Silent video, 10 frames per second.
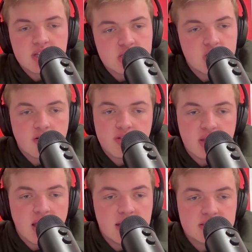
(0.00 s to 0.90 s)
this year for
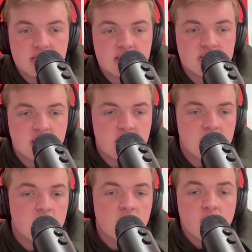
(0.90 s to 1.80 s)
the
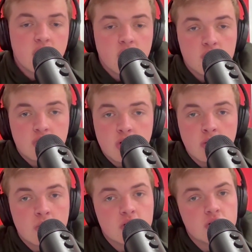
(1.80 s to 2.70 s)
ACC.
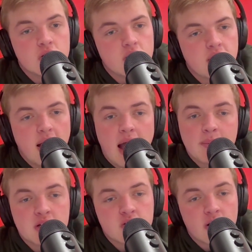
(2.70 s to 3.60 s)
Duke.
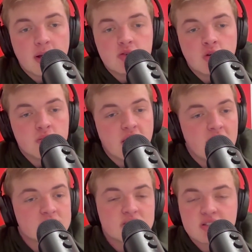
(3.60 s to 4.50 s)
I'm going to talk about Duke
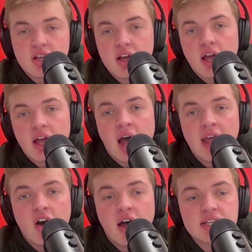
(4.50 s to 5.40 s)
next.
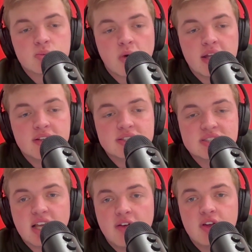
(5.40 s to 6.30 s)
IL has them ranked at
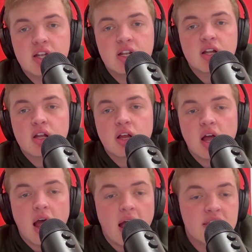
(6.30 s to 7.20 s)
7.
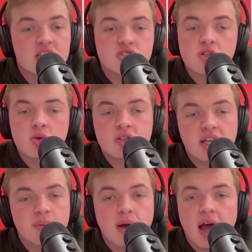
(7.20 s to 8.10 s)
This Duke
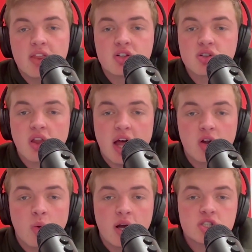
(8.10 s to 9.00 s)
team, there's a lot
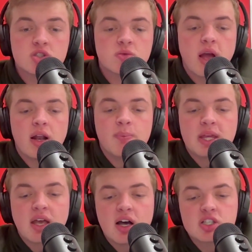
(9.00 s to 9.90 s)
of questions around it
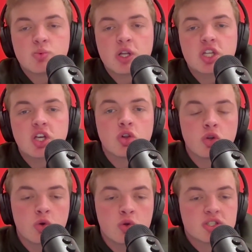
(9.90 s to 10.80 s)
because when you
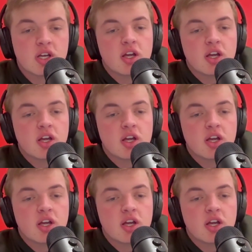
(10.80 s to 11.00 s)
lose